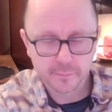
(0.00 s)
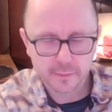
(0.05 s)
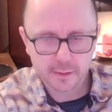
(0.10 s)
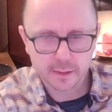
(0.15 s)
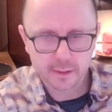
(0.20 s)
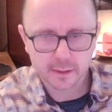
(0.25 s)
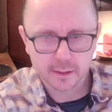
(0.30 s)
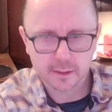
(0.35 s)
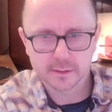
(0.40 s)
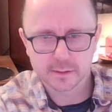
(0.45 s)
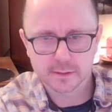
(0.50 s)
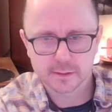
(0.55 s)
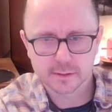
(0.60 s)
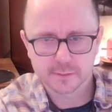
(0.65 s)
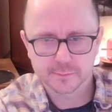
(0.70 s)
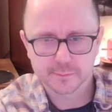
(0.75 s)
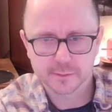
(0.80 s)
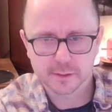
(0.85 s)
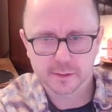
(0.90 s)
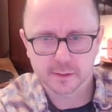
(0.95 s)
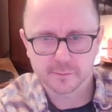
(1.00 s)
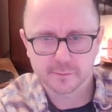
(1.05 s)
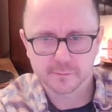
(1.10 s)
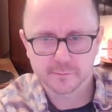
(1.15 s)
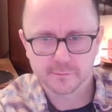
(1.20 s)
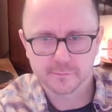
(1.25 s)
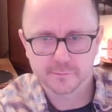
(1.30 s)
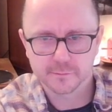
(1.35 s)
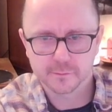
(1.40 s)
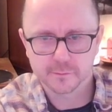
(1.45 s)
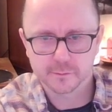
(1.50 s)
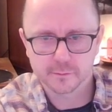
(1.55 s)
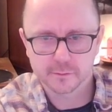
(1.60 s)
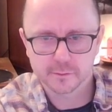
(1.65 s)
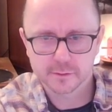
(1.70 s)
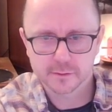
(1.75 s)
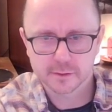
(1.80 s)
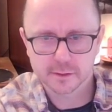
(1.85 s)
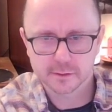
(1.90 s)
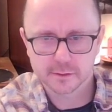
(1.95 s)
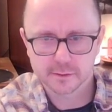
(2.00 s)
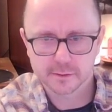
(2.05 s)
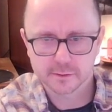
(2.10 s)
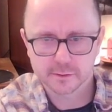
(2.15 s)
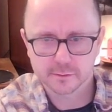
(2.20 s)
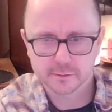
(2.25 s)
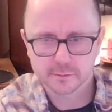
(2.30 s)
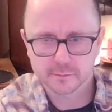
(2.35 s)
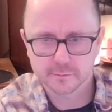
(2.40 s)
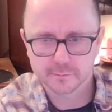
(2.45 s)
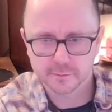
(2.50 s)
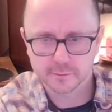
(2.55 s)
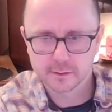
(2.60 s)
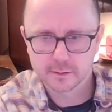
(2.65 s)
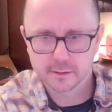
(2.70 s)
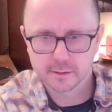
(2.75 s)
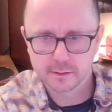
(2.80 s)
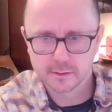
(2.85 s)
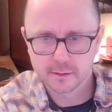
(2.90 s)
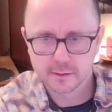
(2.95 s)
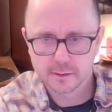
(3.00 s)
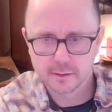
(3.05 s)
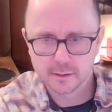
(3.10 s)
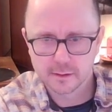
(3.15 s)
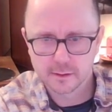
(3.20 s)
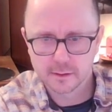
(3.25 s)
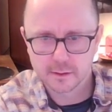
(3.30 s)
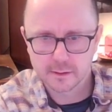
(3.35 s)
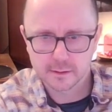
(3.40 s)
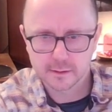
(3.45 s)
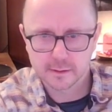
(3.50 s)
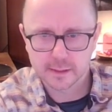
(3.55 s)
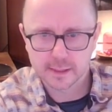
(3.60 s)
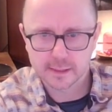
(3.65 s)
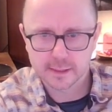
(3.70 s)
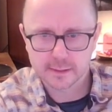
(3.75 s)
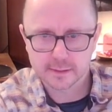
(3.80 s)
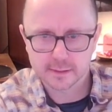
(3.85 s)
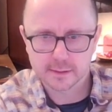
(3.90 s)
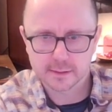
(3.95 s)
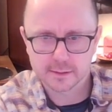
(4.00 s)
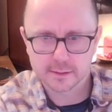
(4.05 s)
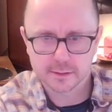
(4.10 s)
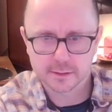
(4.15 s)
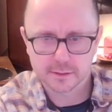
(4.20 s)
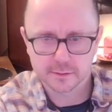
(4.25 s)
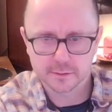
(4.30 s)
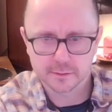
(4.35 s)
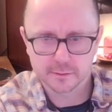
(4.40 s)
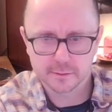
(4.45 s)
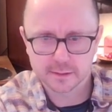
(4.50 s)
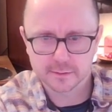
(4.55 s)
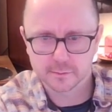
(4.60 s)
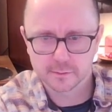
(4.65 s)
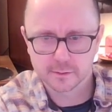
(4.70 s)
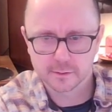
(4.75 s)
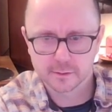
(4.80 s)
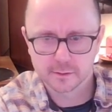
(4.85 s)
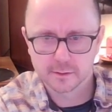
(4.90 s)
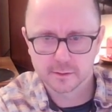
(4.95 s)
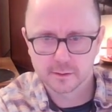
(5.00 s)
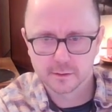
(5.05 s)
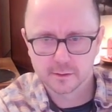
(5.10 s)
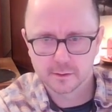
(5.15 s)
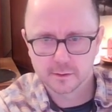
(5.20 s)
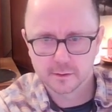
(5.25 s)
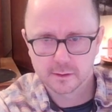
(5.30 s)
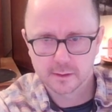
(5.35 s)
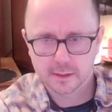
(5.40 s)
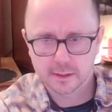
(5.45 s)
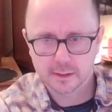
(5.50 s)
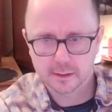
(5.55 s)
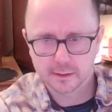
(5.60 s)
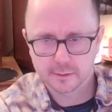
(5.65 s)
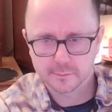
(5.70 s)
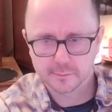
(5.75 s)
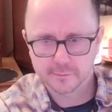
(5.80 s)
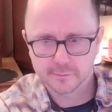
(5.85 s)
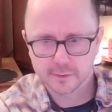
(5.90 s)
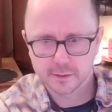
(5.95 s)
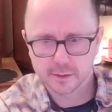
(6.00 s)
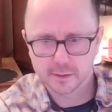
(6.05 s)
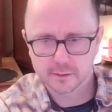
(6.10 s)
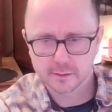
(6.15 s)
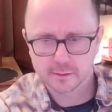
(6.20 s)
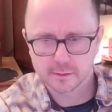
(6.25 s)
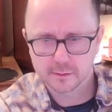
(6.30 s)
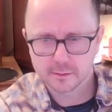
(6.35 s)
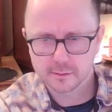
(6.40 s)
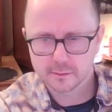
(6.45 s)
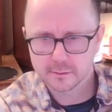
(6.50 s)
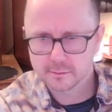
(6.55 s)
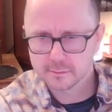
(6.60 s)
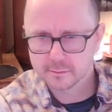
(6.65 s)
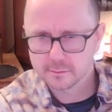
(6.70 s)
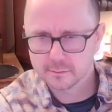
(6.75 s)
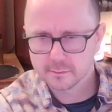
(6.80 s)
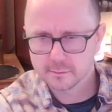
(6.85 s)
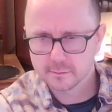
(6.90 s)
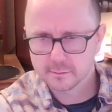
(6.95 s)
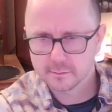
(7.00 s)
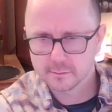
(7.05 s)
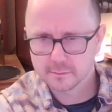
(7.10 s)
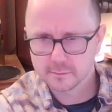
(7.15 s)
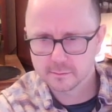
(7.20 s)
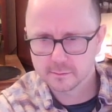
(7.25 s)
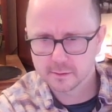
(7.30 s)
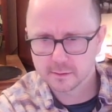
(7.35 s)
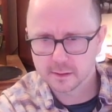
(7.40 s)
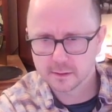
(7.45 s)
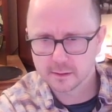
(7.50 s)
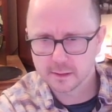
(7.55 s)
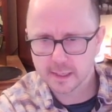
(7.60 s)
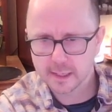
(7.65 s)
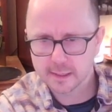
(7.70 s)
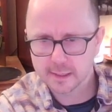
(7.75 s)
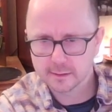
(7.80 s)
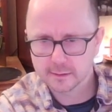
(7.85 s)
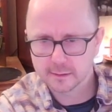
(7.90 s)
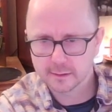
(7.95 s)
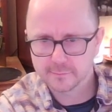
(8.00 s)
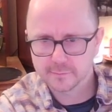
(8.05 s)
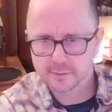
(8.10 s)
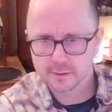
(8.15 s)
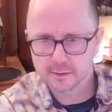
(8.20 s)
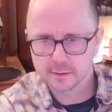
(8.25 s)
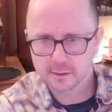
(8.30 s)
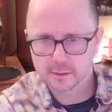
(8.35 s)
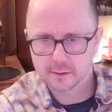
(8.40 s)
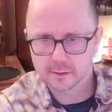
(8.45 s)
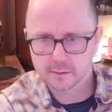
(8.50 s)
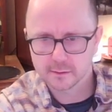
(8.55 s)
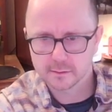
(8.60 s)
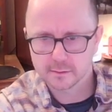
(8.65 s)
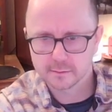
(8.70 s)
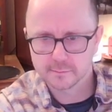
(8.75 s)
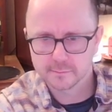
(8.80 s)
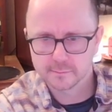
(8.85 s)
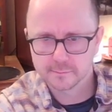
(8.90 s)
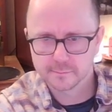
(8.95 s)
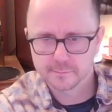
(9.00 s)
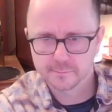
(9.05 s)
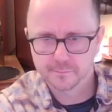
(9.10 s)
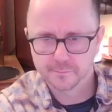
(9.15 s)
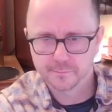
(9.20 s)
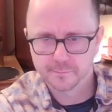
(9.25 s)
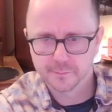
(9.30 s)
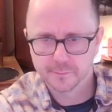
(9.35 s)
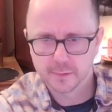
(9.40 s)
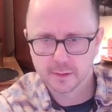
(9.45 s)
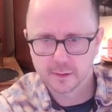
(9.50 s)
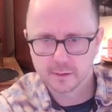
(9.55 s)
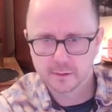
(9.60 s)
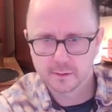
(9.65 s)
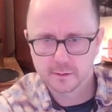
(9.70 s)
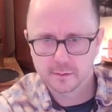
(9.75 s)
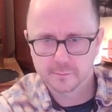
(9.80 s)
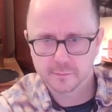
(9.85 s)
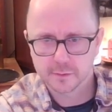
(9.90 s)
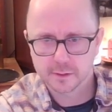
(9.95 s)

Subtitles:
And this has become a 4, so it's all falling over. That's a 2, that's a 4. We've only got the 8 left in the column. By